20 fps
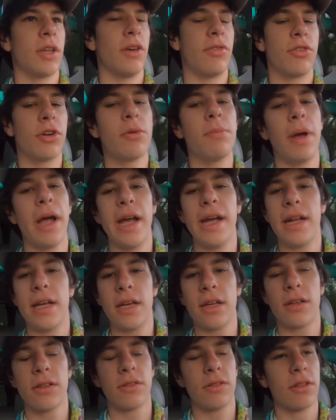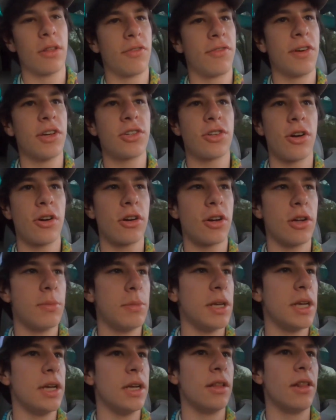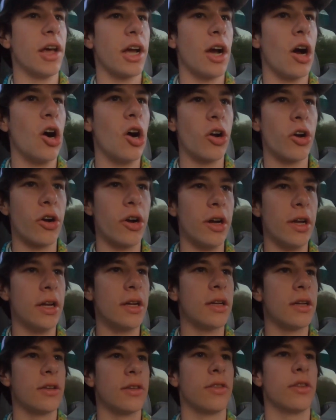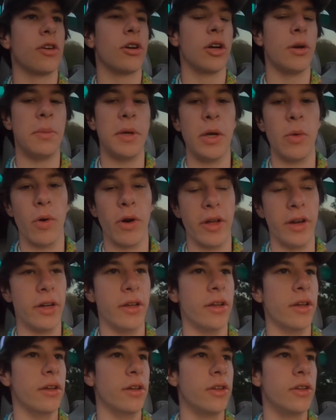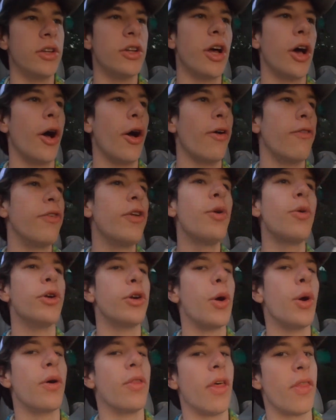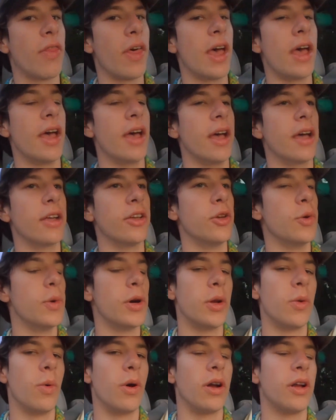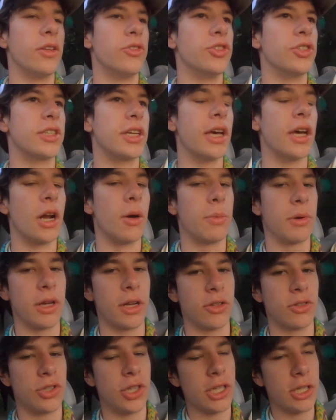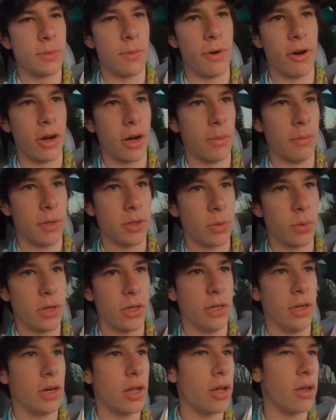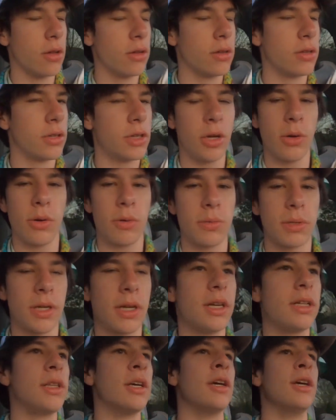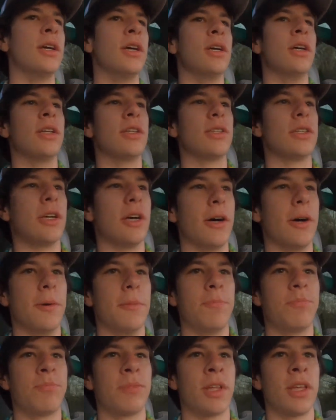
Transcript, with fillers: if they're mating, the fish aren't going to be like hungry. They're going to be wanting to, you know, if you were doing the thing, you wouldn't want to just get up and get a cheeseburger in between, you know? You know what I'm saying? So